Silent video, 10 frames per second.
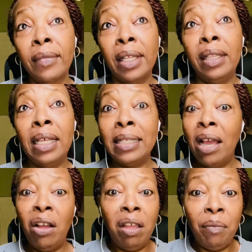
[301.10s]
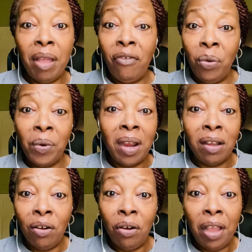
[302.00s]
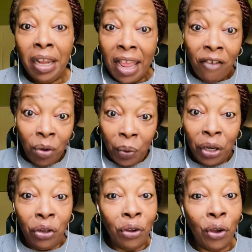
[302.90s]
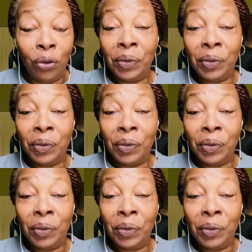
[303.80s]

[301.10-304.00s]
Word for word: That's how I am everywhere I go. And everywhere you go, you